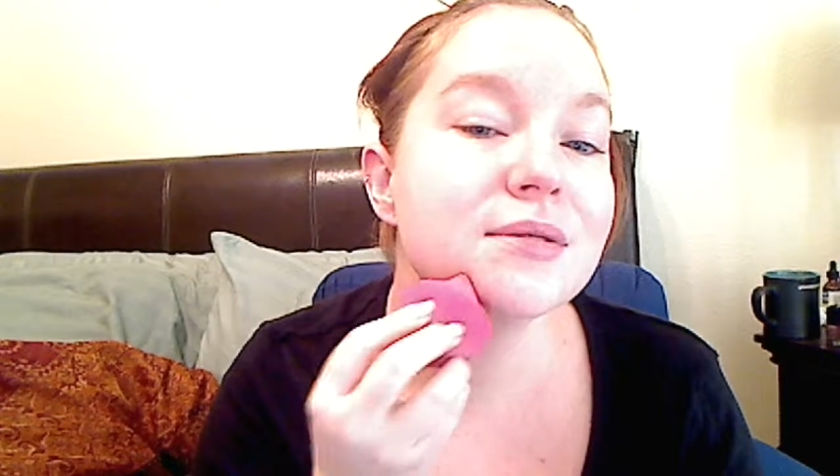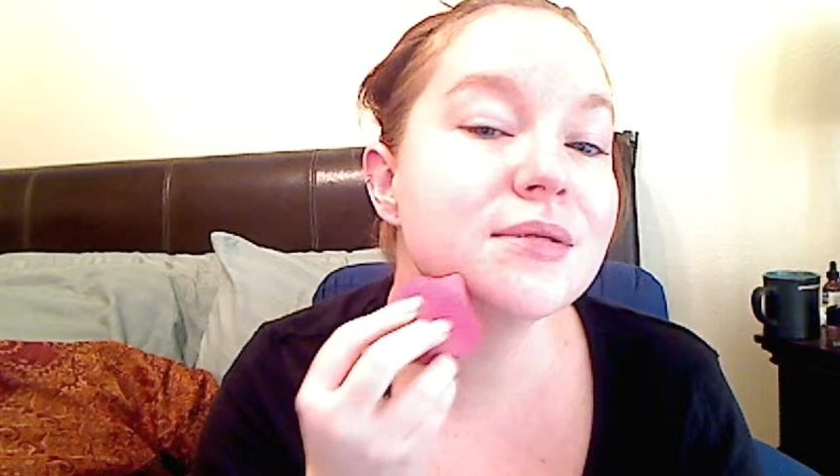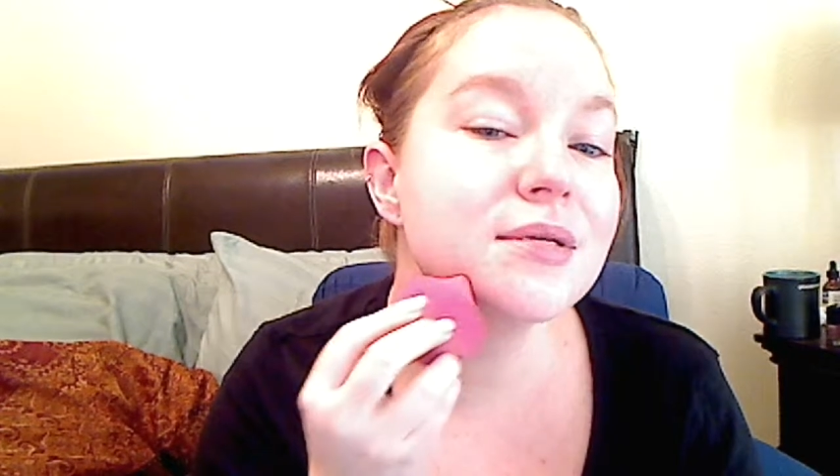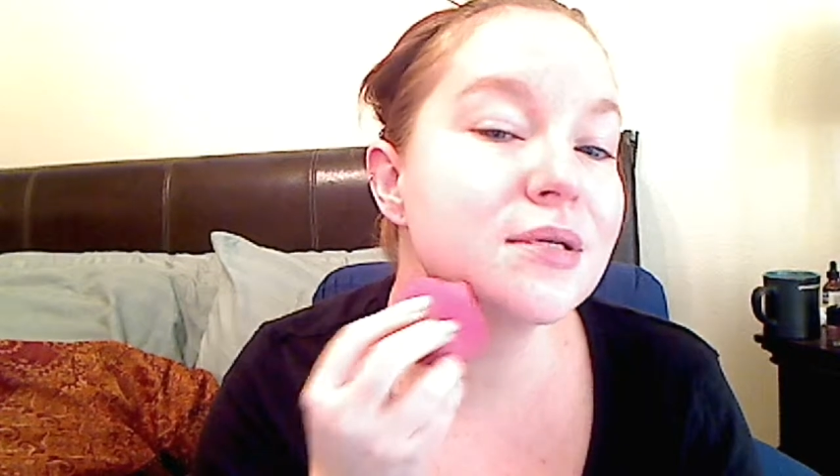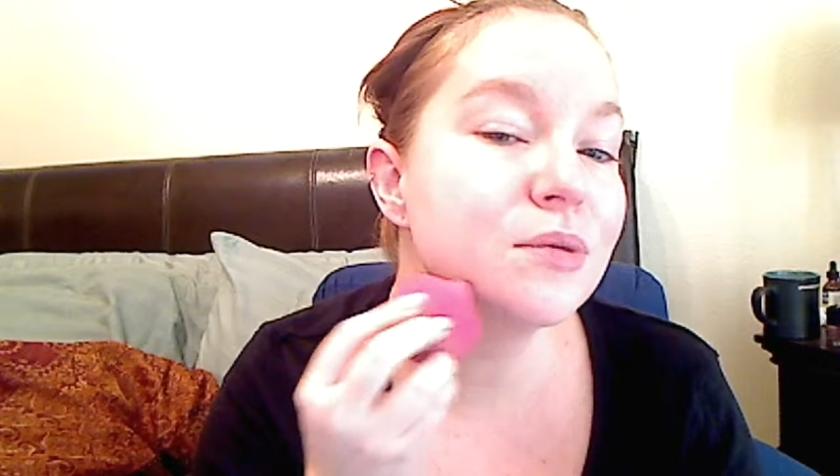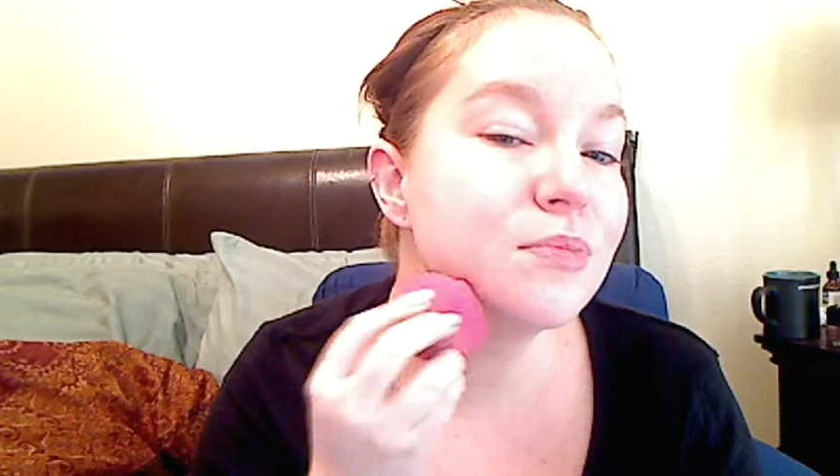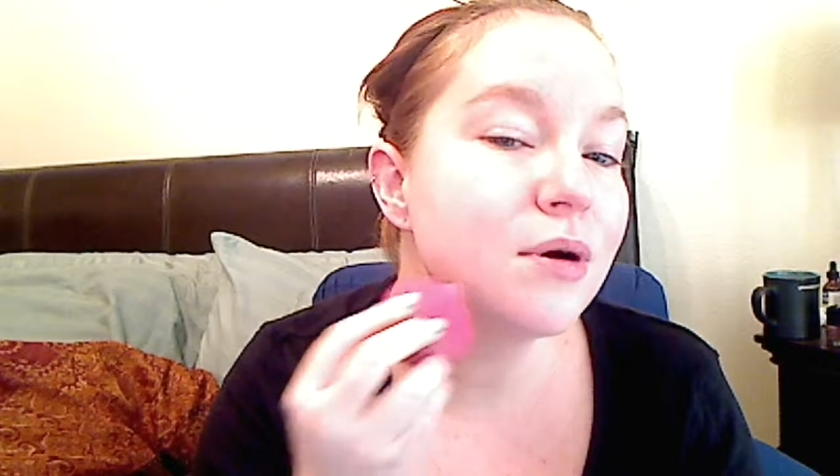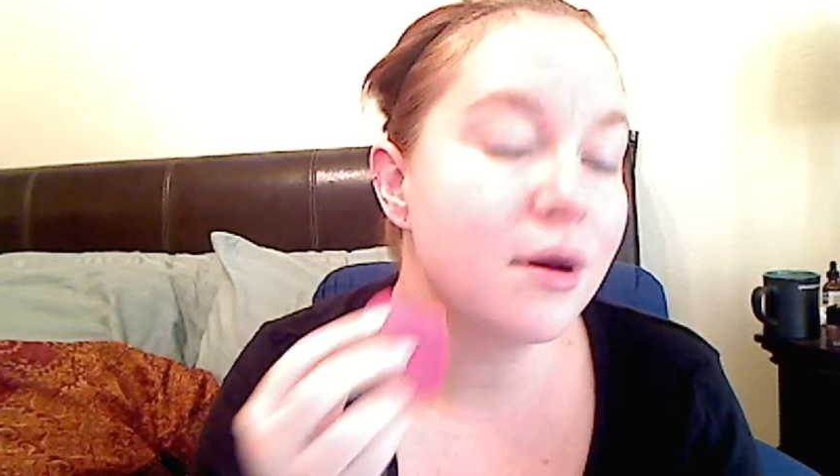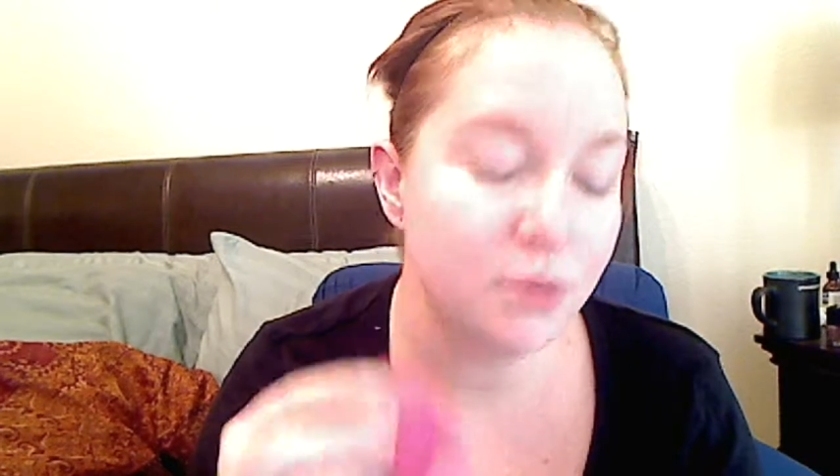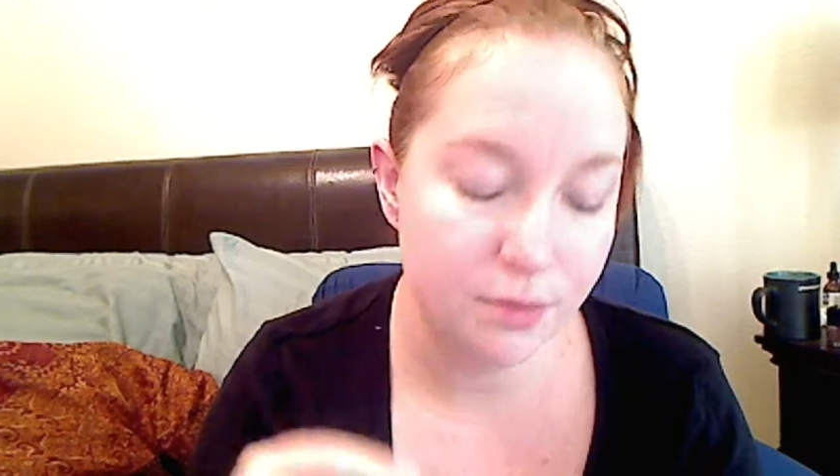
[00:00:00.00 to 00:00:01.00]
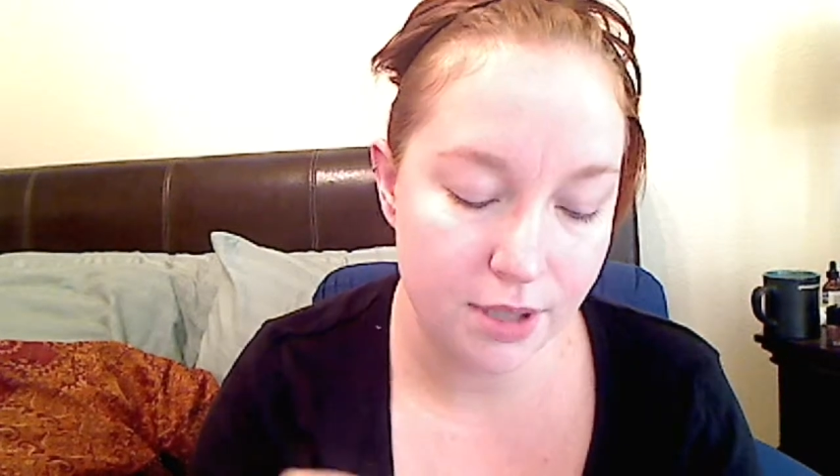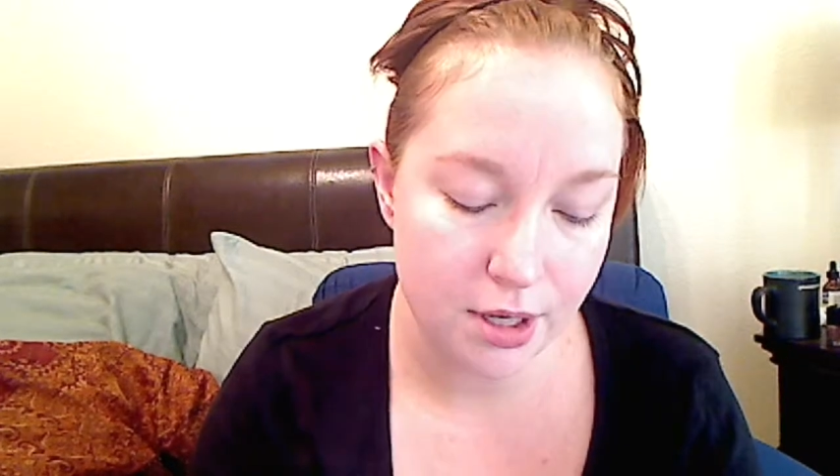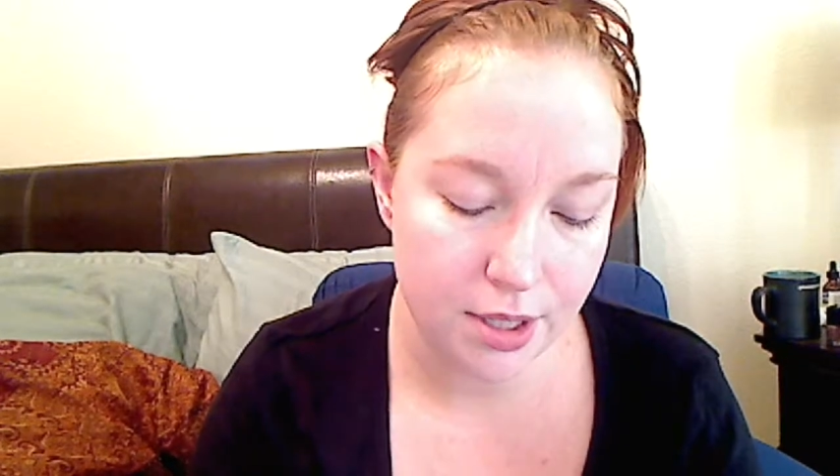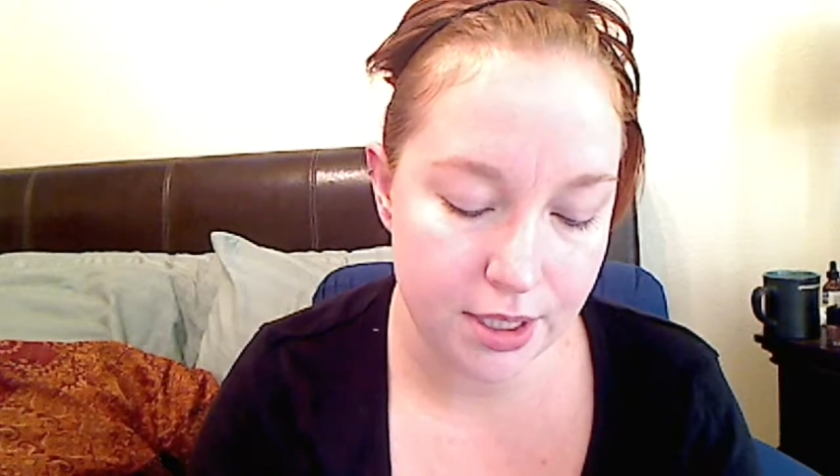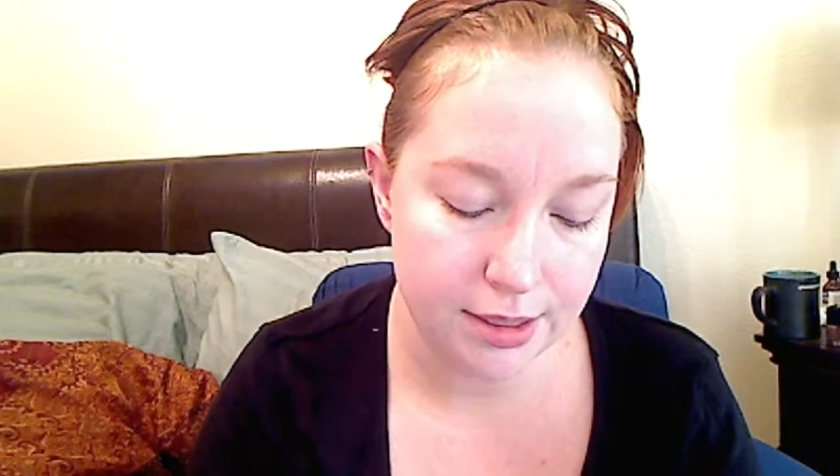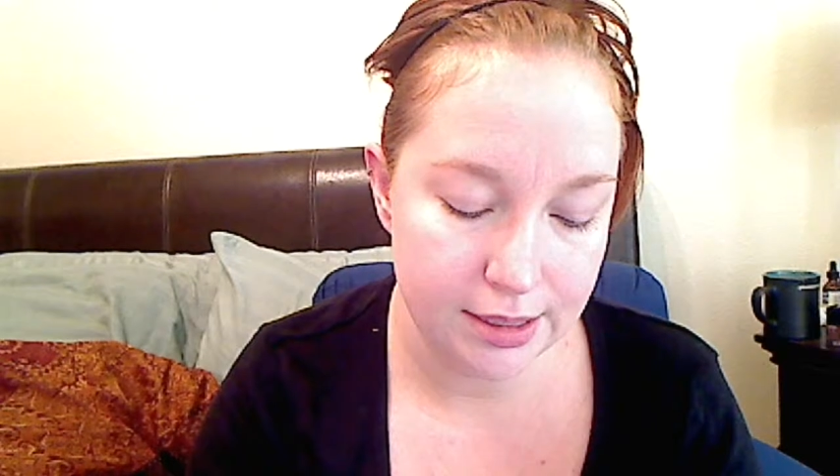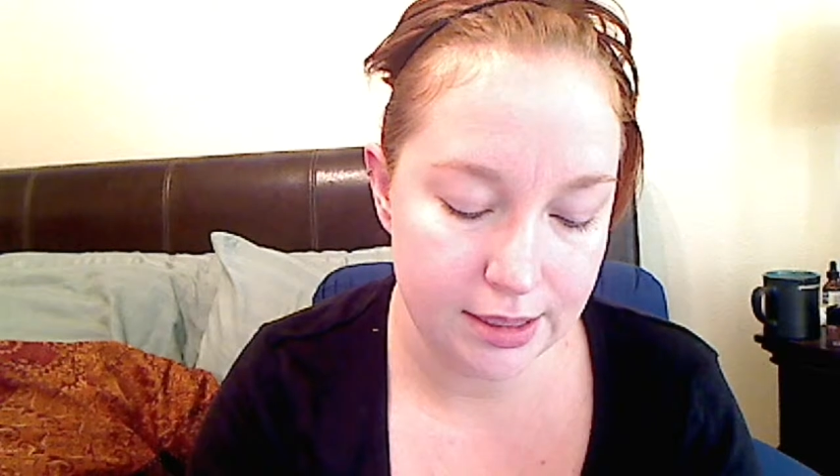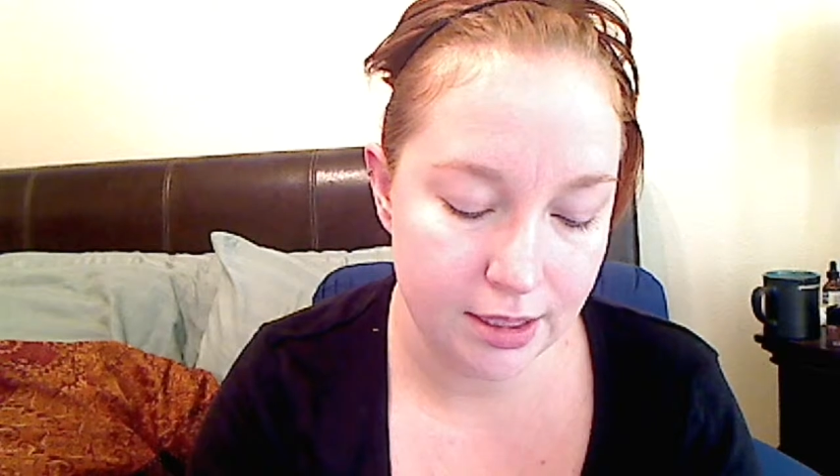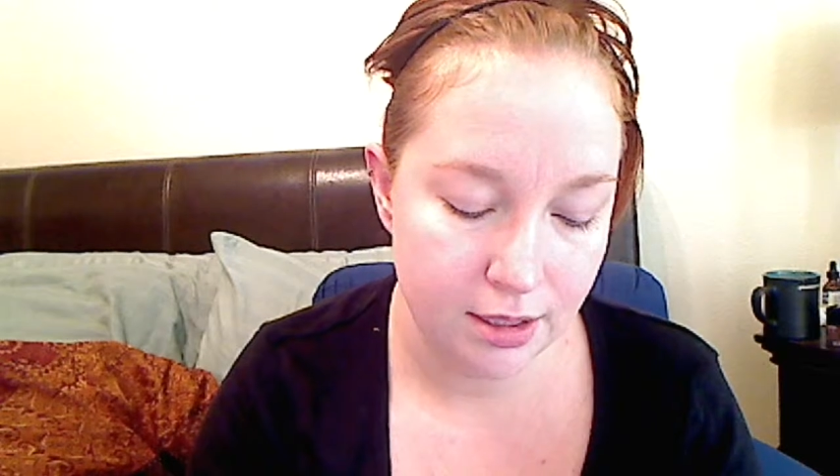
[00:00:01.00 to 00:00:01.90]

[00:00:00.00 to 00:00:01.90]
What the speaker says: these little problem areas.